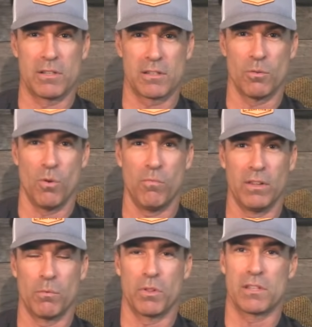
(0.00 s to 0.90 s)
And so
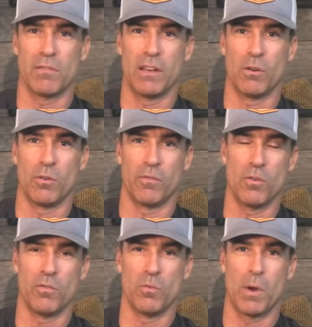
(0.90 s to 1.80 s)
hopefully with this video, a
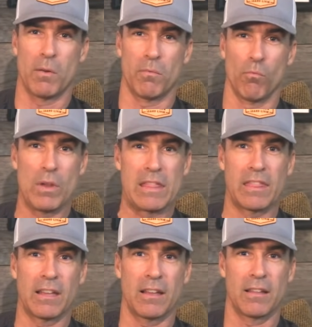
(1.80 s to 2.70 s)
few of you might
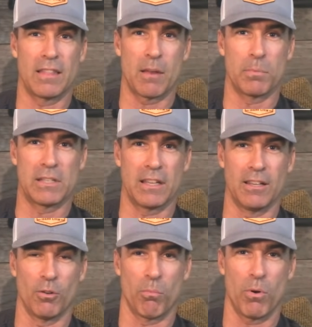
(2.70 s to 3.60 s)
rethink that
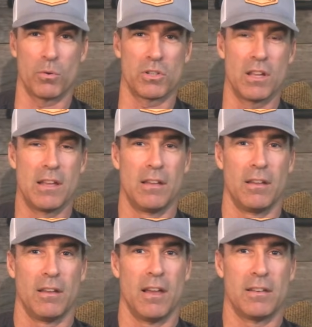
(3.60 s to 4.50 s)
particular approach
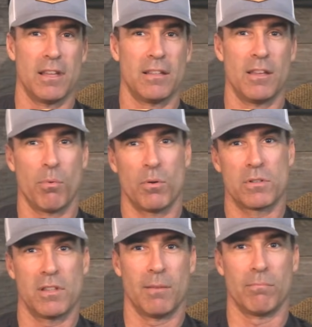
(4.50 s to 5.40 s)
and take the
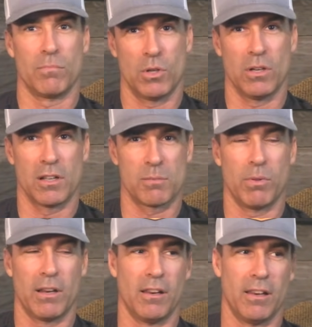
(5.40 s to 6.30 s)
approach that I'm going to
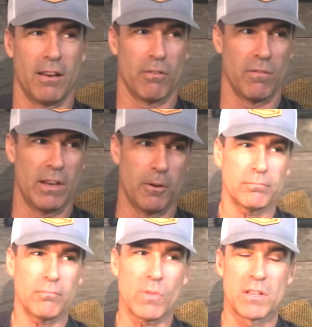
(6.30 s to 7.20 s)
explain a little later in the video.
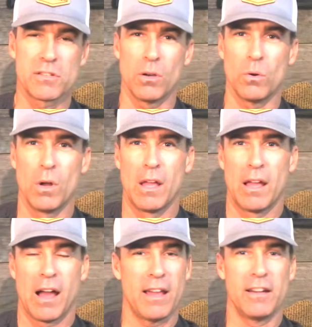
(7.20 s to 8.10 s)
So
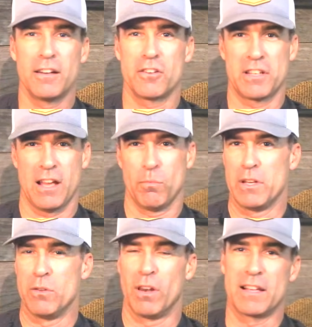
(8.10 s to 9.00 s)
I didn't understand what
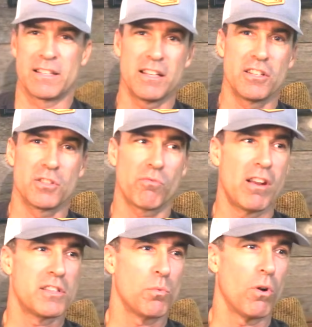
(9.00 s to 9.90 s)
utilizations
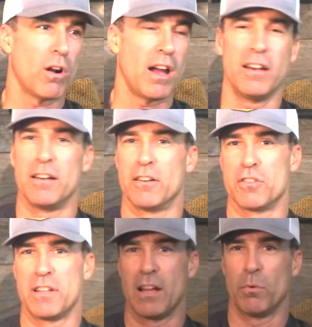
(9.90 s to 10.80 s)
rates were. I didn't
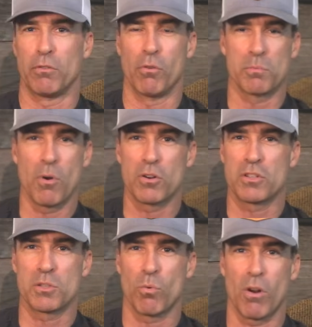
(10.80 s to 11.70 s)
understand what gross
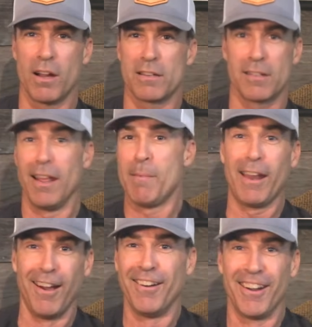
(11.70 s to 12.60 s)
margins were. I just said, hey
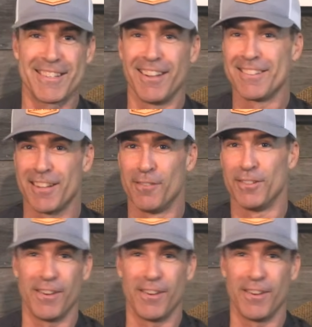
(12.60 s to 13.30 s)
man, I know how to sell stuff.